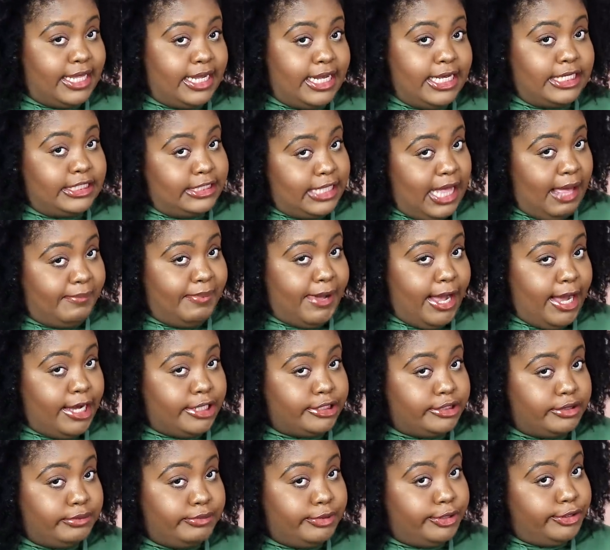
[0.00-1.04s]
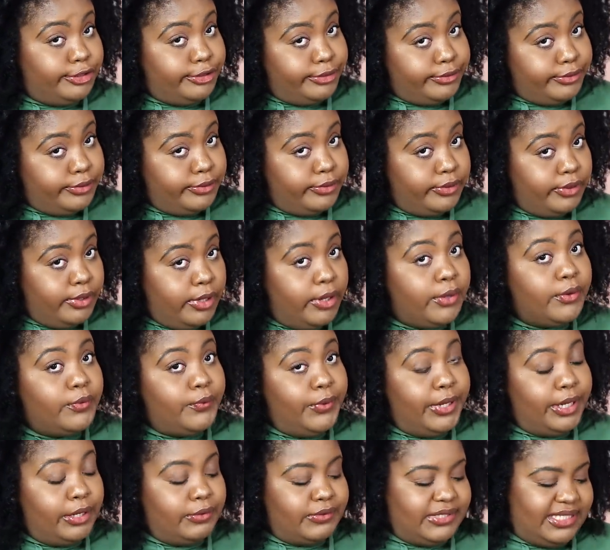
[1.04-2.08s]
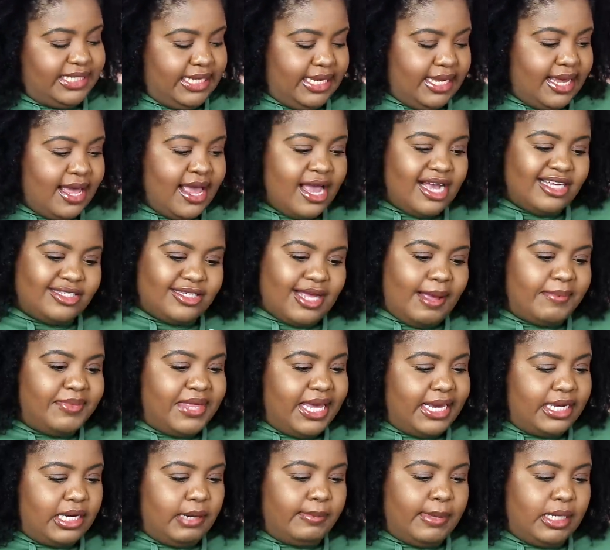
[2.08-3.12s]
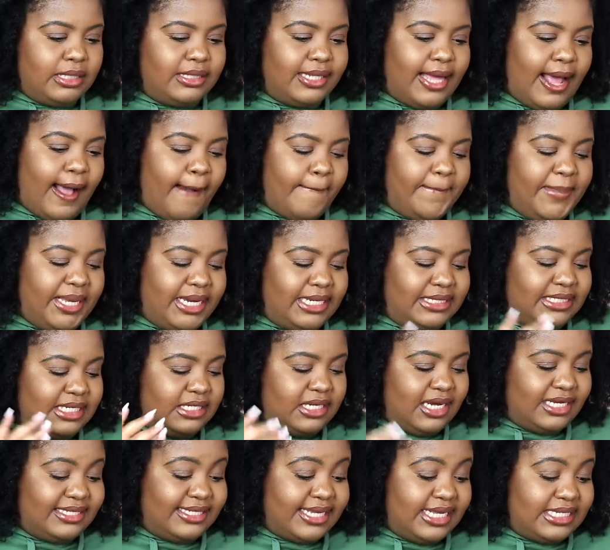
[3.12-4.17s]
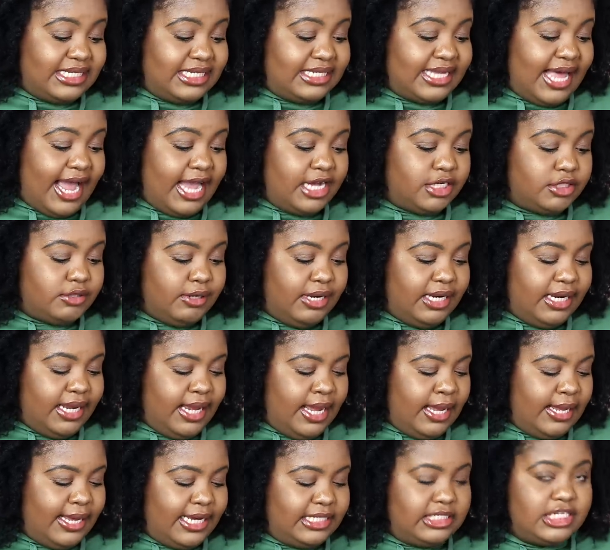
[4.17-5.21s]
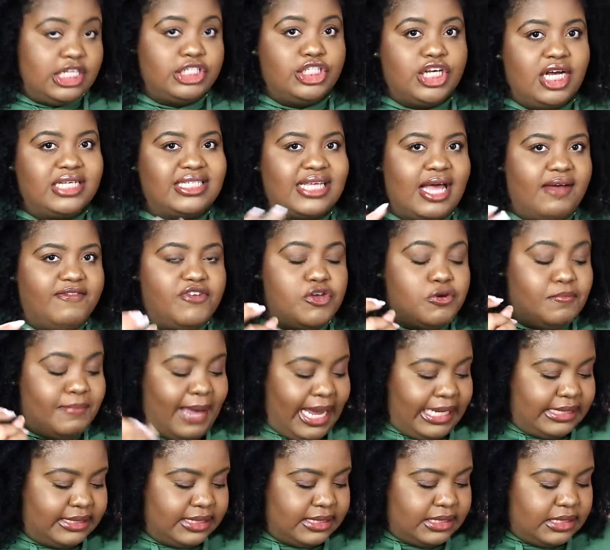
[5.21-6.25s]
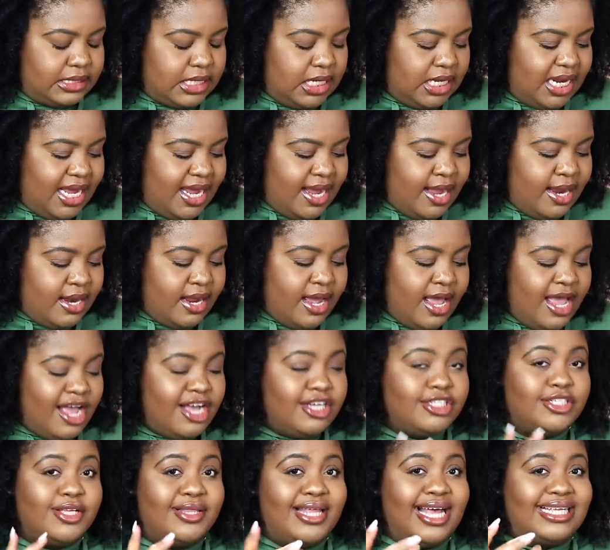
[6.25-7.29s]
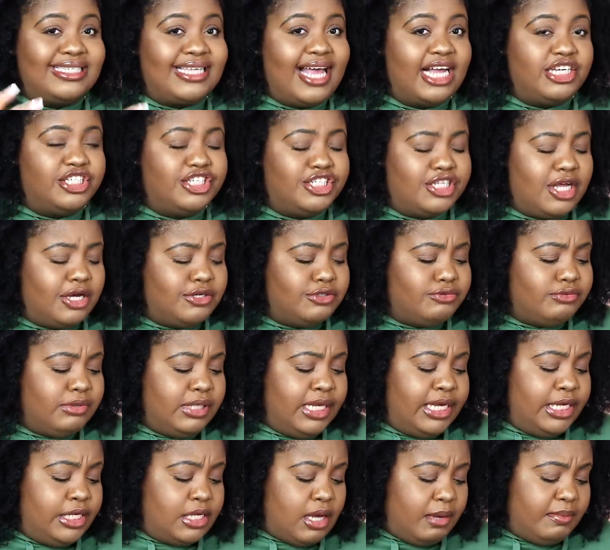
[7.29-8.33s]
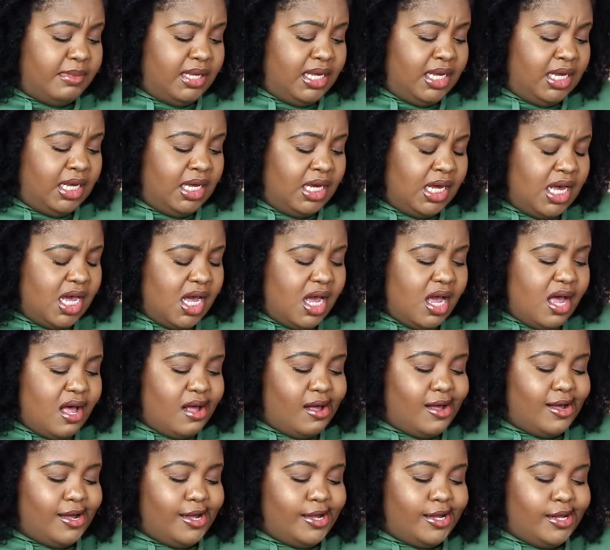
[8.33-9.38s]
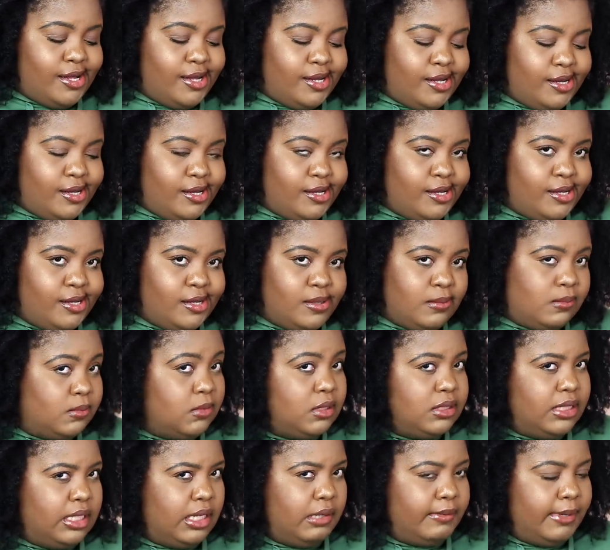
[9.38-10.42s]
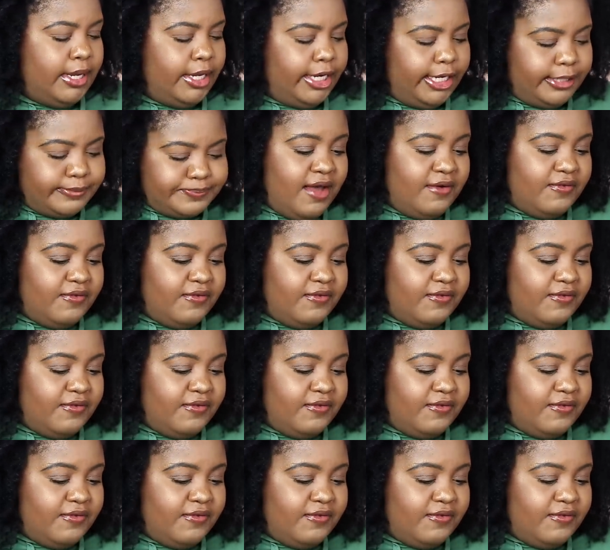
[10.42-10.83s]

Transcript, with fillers: Is that possible? We gonna see. So I'm thinking about that, because it does says it's hydrating, because it does have humectants in it. So that actually sounds really yummy. We'll think about it.